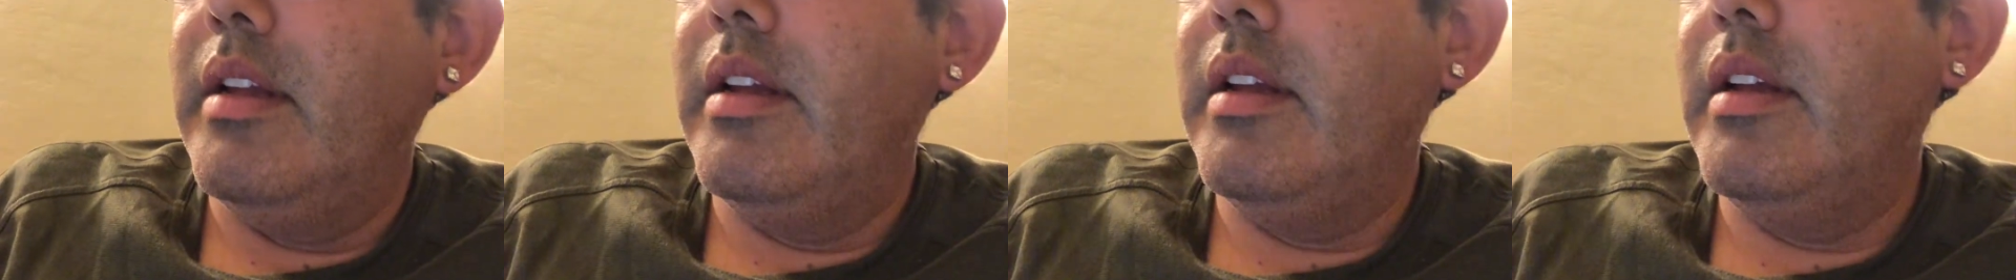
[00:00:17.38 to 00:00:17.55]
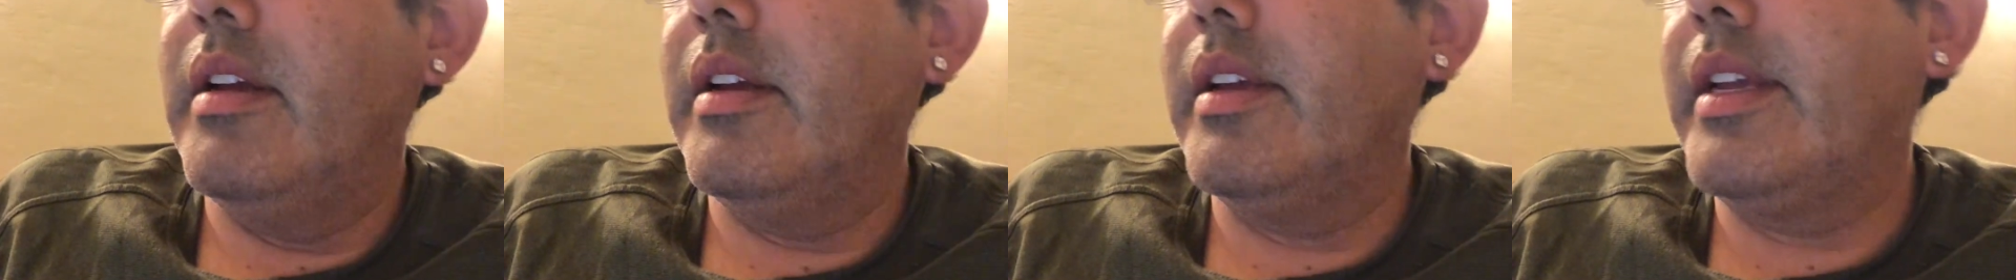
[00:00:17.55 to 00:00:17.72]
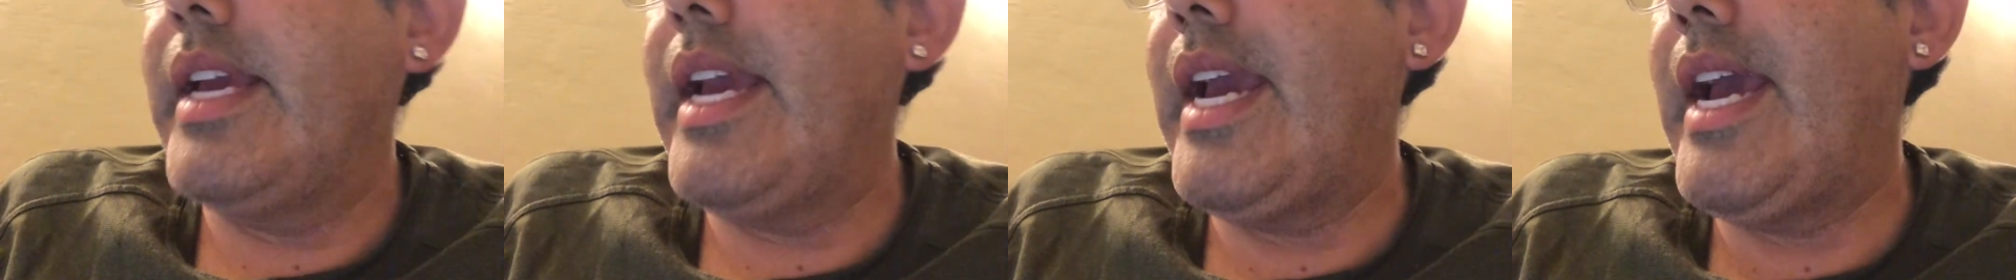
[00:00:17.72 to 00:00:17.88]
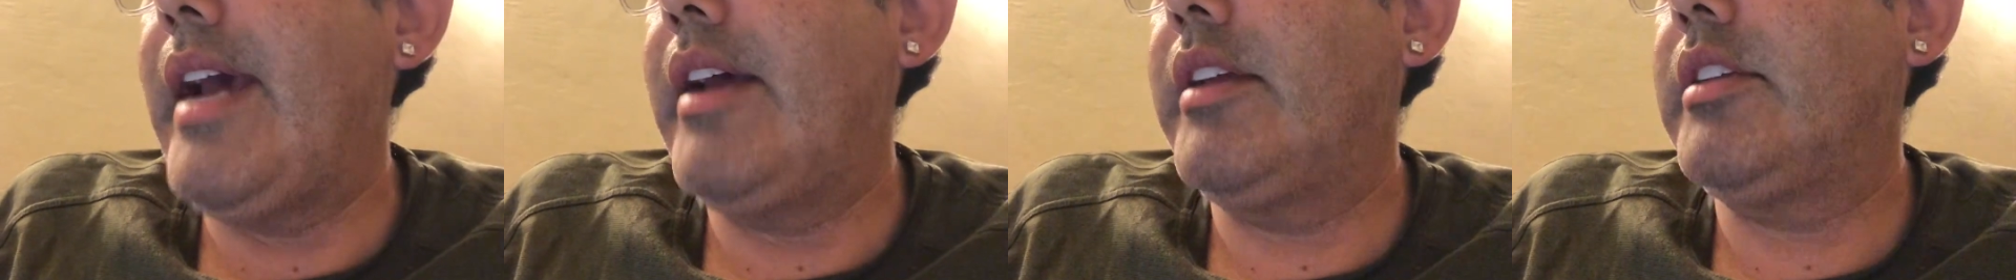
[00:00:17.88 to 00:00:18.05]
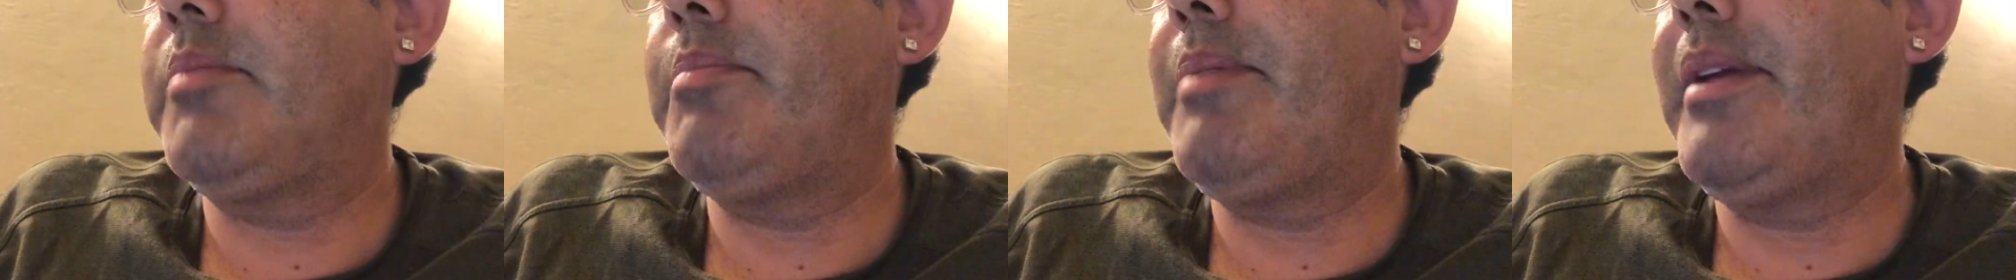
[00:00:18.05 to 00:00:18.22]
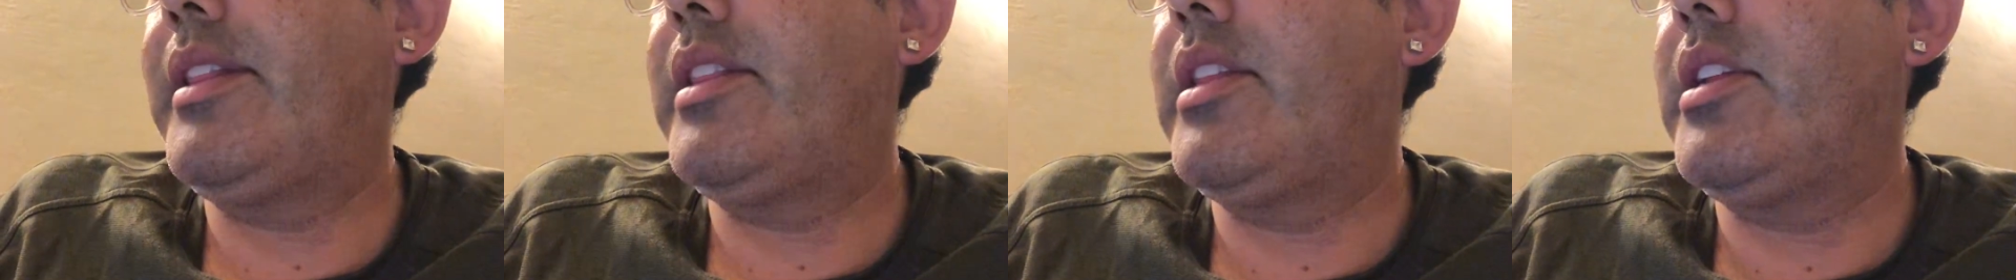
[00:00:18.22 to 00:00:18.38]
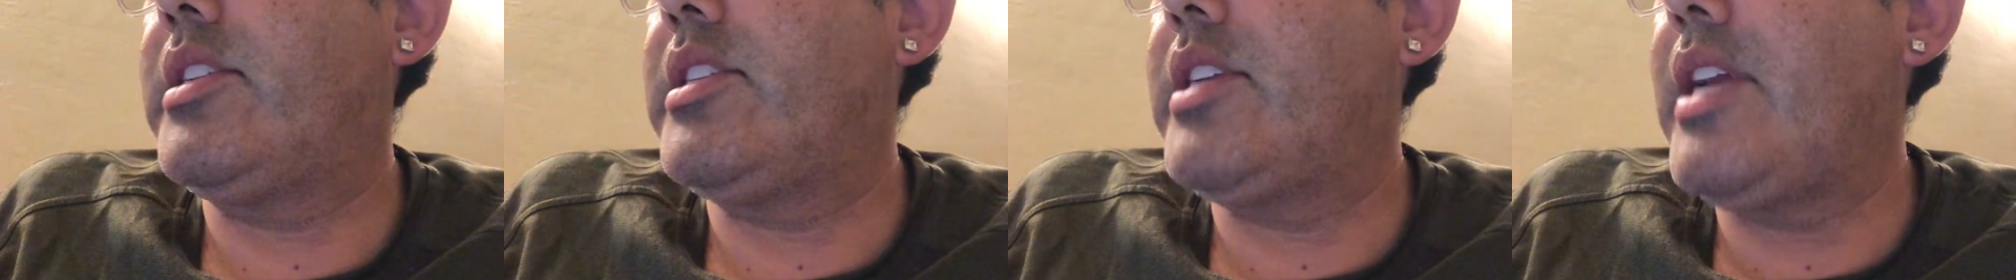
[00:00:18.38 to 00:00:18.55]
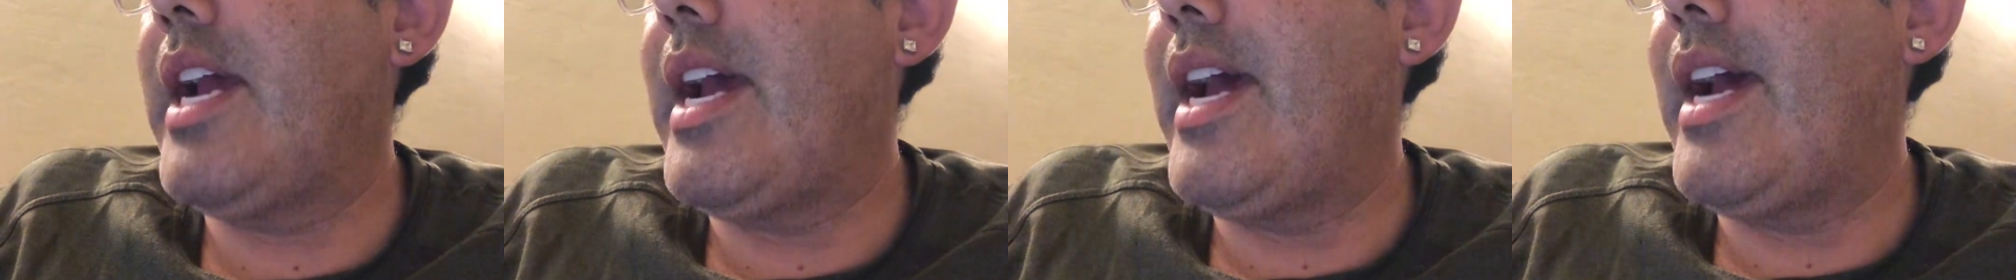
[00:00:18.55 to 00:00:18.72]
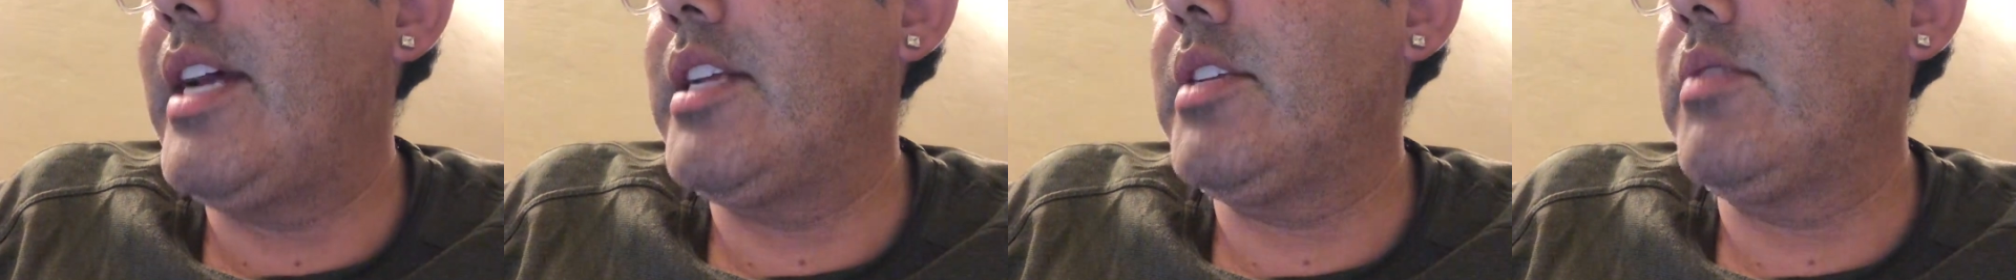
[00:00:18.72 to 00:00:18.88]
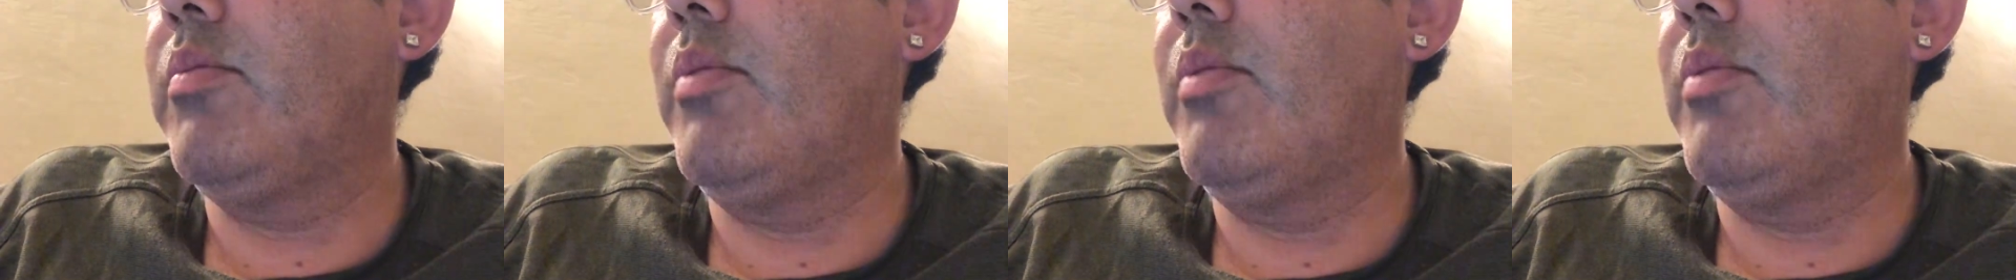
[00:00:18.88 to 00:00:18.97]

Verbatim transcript: Uh, Cavs beat the Jazz